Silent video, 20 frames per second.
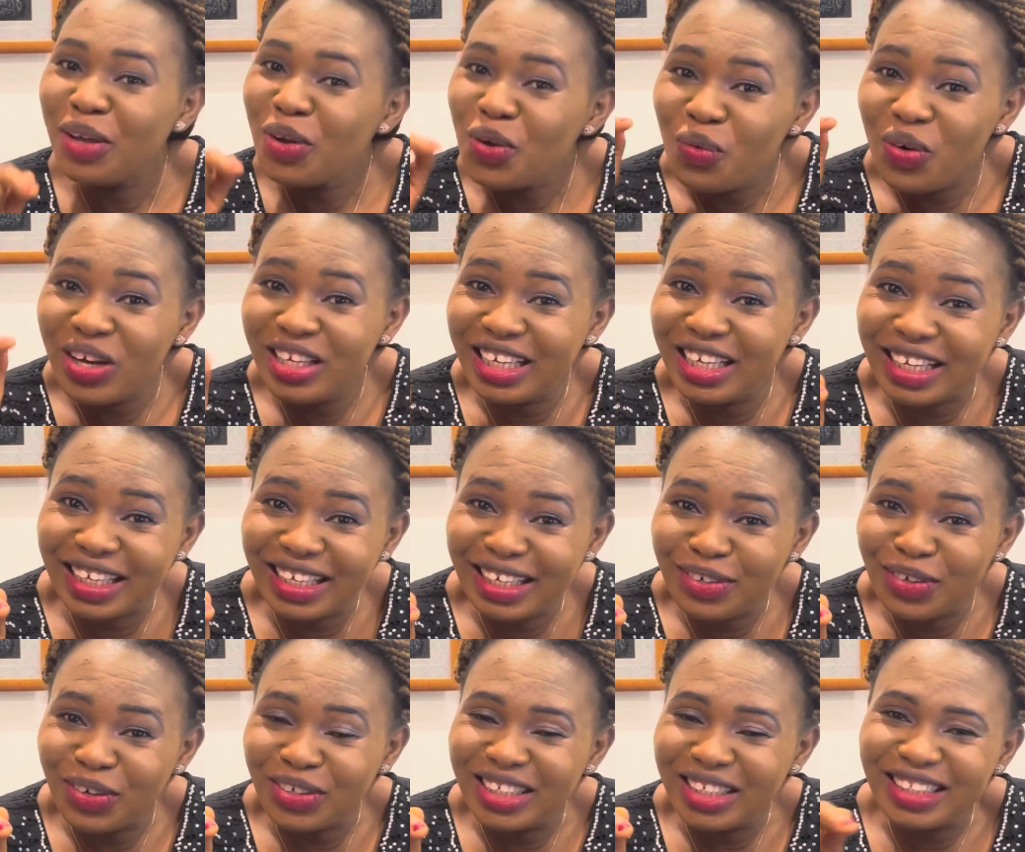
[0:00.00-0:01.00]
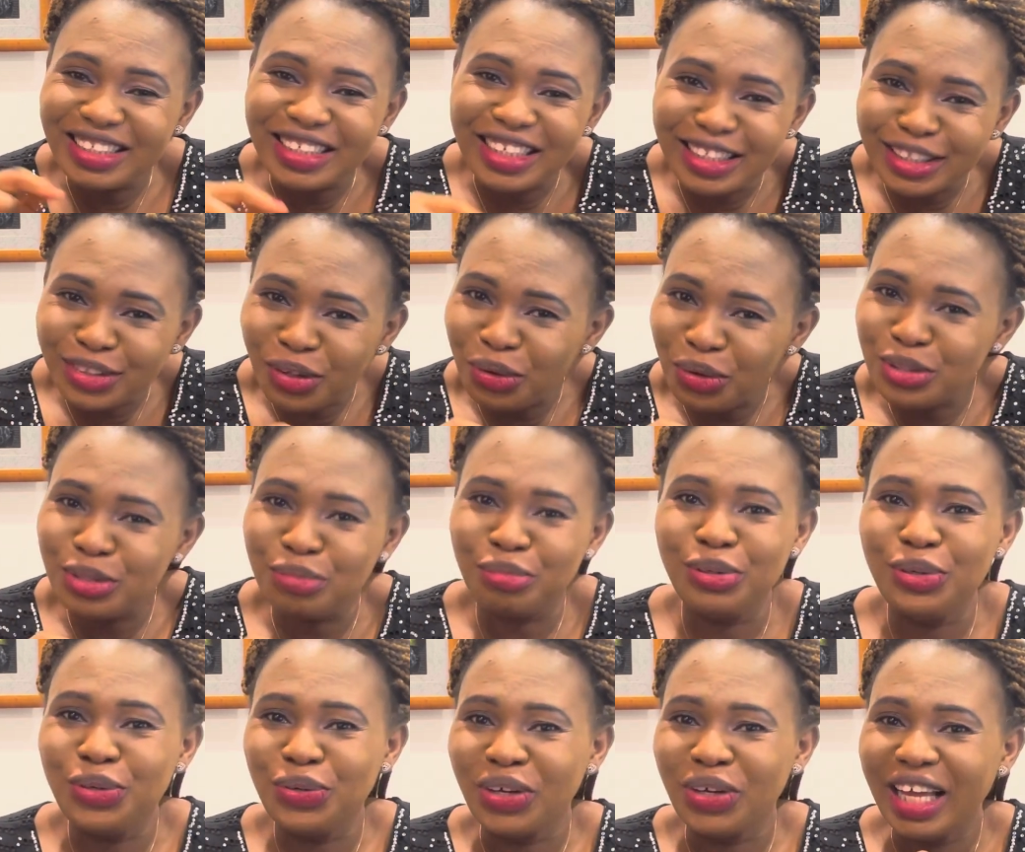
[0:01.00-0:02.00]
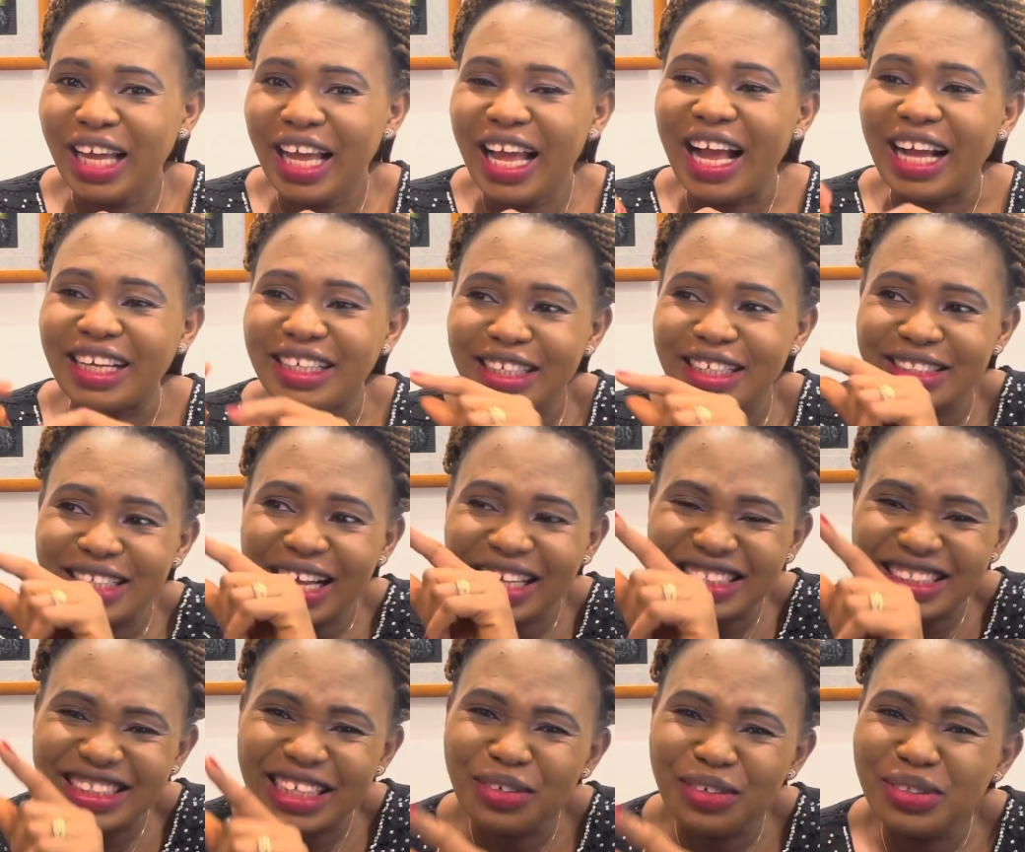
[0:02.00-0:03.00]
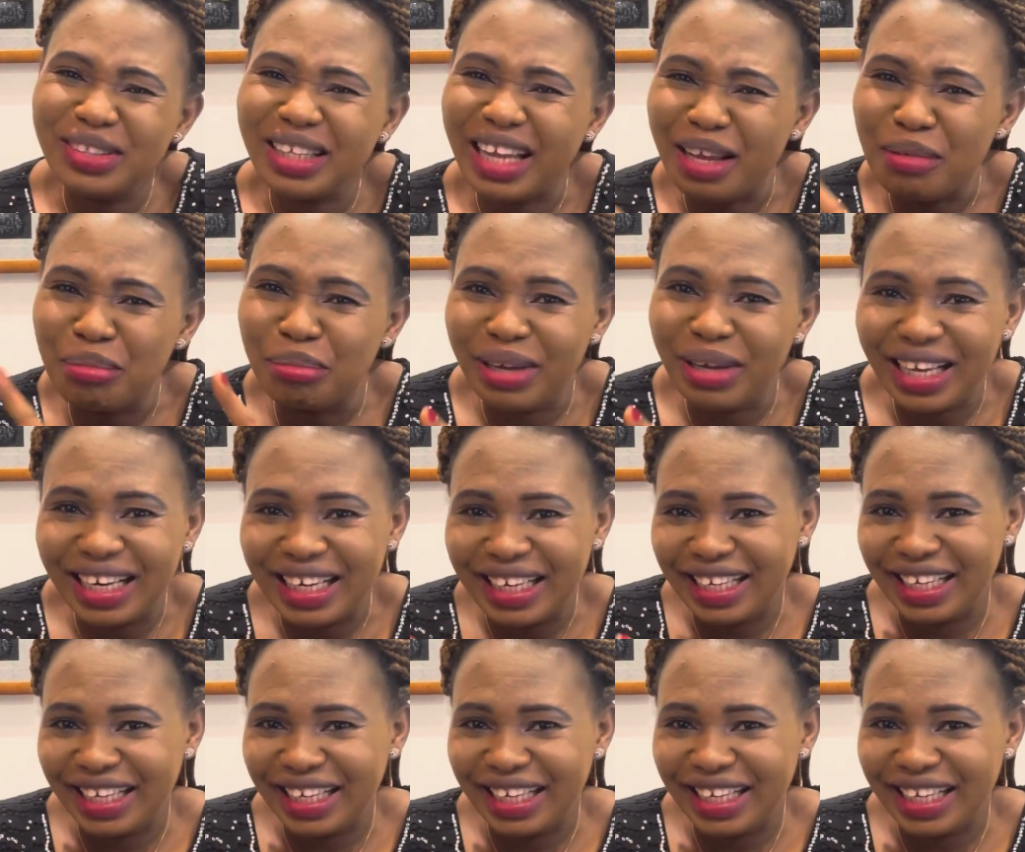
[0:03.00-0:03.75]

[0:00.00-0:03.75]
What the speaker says: When you click on it, it turns blue, and there's that thing that looks like bell.